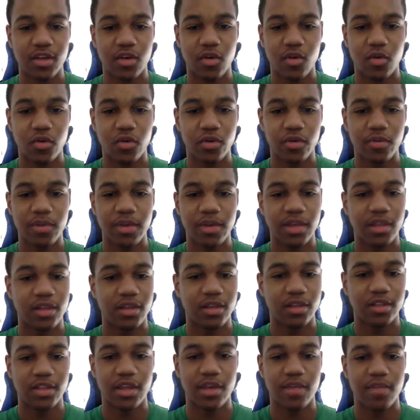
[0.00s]
who you're being
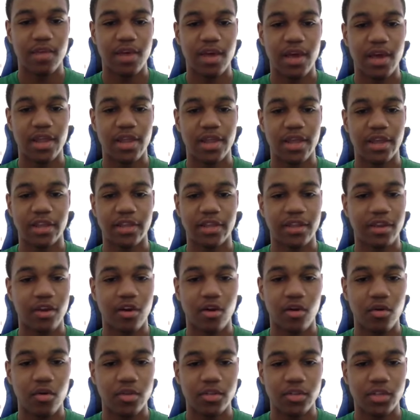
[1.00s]
looked at by, like they're
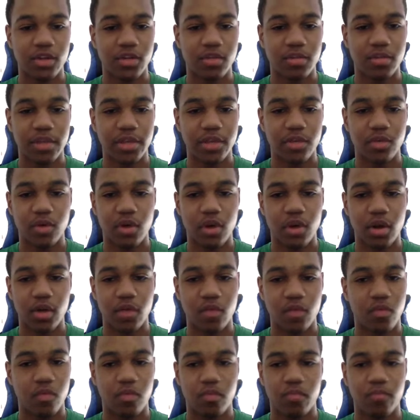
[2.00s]
always gonna play you
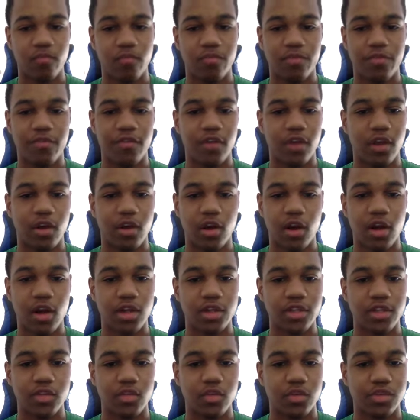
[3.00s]
hard
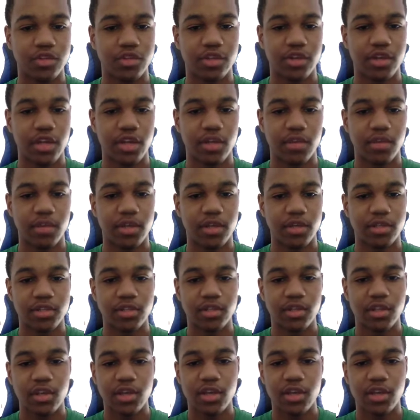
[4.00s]
regardless of what your name is.